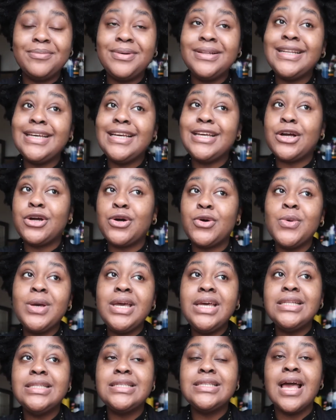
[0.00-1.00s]
But like
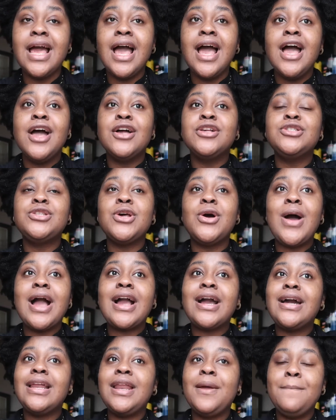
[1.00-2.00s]
Queens, so I
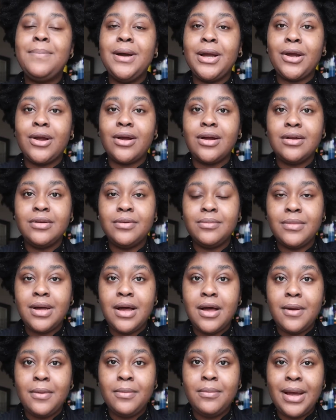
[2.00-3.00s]
couldn't book
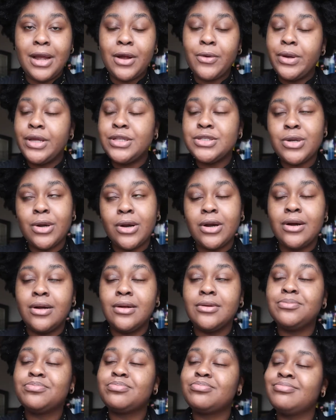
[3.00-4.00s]
um, my Queens
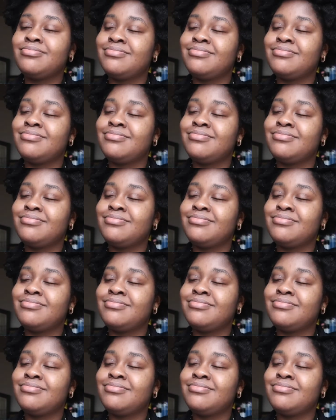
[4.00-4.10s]
girl.